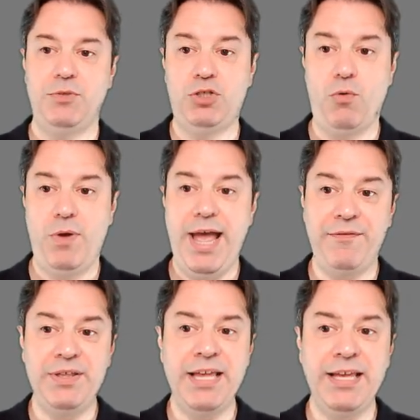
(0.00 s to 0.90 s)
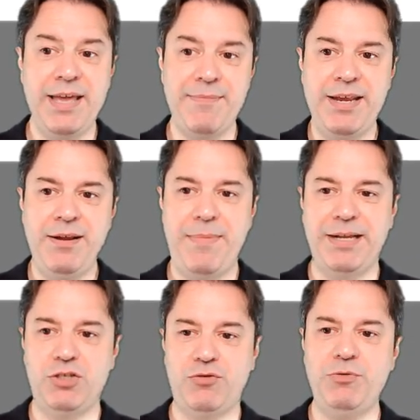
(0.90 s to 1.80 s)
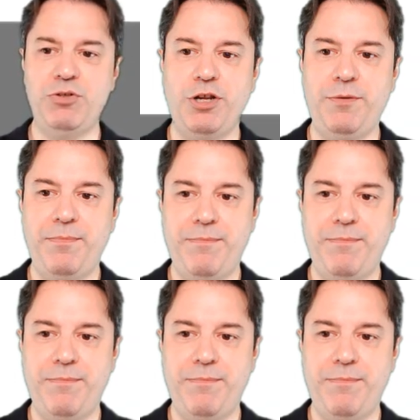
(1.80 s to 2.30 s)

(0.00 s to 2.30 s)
So everything came in, my description,